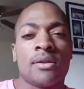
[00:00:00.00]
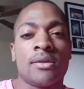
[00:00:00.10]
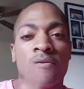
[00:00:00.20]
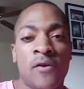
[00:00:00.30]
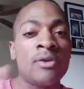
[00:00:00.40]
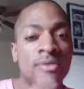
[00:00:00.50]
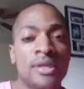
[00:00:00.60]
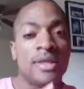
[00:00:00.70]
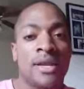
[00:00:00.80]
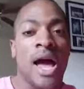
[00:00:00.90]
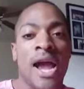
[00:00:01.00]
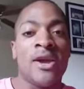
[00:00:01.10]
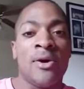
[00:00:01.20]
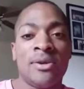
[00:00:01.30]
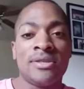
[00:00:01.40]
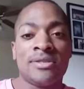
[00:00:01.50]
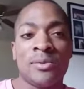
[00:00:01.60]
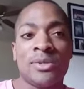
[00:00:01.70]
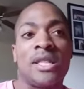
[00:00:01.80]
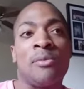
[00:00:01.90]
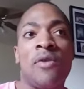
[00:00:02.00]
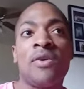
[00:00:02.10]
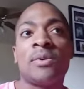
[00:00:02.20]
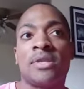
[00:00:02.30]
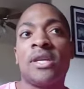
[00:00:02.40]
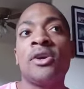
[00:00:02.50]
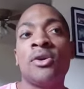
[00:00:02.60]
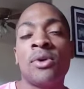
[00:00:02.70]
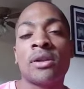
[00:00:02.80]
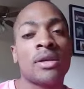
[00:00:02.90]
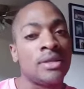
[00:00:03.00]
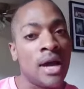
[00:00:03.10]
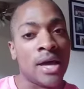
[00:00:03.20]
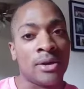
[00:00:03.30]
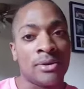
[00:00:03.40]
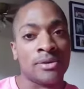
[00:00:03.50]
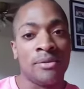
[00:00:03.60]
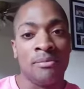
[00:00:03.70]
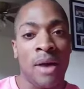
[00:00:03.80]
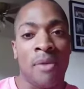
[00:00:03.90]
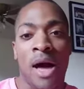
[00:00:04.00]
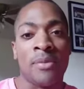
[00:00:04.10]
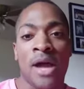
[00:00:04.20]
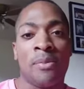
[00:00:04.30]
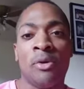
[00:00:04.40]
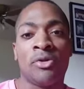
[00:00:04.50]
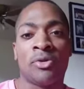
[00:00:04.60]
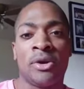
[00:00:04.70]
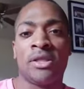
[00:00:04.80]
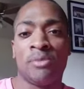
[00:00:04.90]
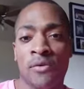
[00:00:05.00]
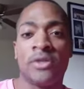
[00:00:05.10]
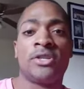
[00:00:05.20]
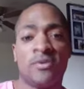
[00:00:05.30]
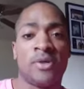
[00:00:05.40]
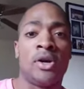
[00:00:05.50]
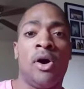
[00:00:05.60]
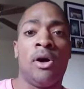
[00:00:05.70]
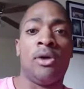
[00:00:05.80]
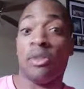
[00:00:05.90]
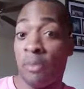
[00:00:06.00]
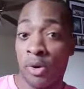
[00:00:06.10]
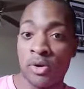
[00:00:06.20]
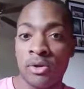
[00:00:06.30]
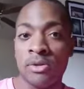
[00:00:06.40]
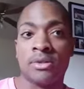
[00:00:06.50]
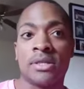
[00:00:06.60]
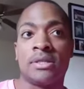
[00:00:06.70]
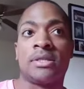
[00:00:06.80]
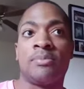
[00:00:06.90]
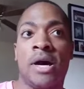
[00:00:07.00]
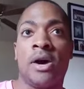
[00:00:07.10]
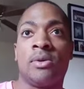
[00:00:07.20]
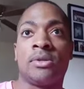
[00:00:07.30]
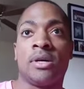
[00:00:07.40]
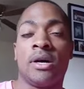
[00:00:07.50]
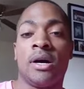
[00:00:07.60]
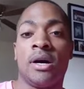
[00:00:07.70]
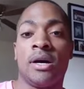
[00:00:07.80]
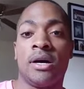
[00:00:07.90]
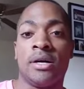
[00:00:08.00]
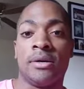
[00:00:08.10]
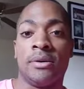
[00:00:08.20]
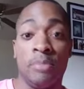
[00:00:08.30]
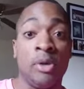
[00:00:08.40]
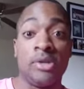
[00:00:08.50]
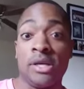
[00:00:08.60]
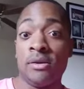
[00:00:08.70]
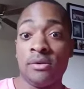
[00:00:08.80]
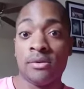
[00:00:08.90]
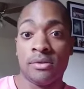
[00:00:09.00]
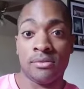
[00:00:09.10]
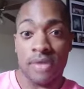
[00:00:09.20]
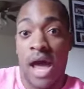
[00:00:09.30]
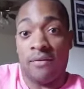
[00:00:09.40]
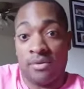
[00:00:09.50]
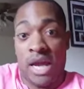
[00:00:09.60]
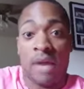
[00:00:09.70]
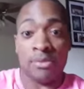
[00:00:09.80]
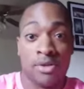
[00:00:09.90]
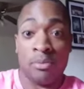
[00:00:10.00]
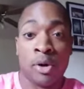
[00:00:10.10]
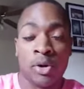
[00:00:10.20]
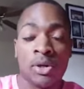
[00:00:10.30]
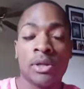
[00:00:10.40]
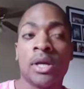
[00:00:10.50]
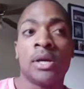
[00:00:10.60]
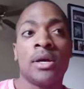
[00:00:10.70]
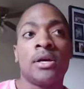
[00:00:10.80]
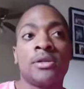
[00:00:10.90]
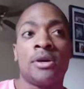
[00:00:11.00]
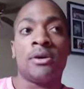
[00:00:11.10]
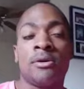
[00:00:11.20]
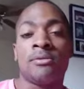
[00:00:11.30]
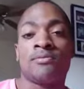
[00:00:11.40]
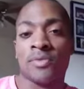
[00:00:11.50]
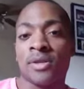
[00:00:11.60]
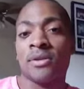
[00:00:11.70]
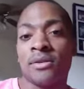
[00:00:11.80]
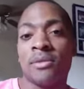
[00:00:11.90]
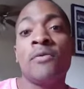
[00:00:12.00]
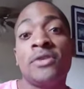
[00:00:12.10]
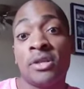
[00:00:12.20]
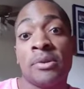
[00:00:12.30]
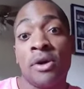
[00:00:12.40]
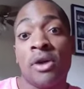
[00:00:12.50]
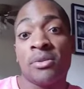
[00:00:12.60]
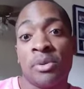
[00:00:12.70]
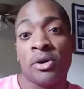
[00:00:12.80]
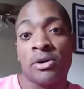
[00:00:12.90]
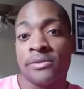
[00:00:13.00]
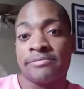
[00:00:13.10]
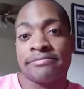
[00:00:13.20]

the first thing that I noticed was that the movie was incorrectly titled. My mom and I both agreed the movie should have been called The Pearl, since it's about a building named The Pearl. So the movie should have been called The Pearl.